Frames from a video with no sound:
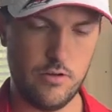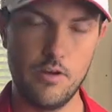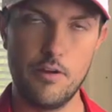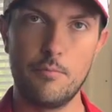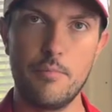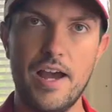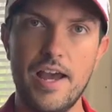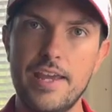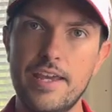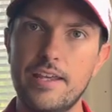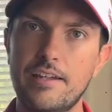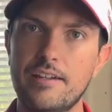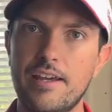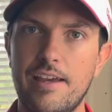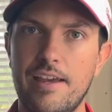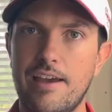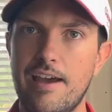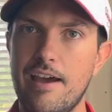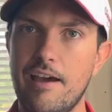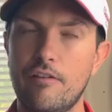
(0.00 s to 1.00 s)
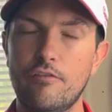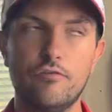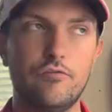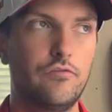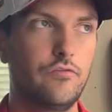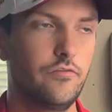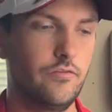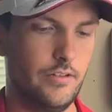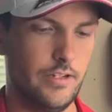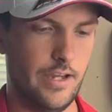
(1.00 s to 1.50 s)
on my end.
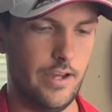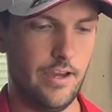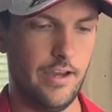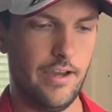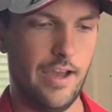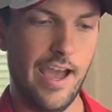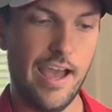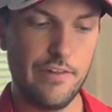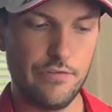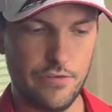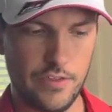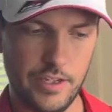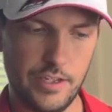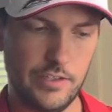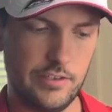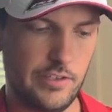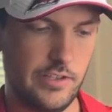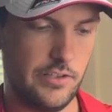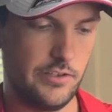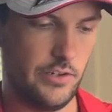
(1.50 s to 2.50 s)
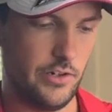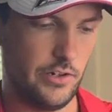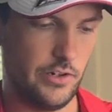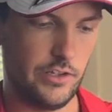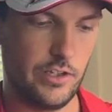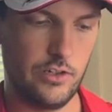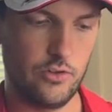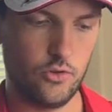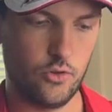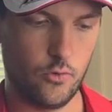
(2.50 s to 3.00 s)
I think it's easier to
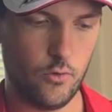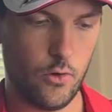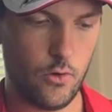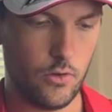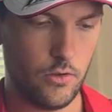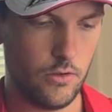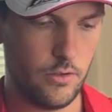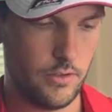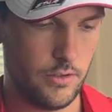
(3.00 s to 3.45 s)
control.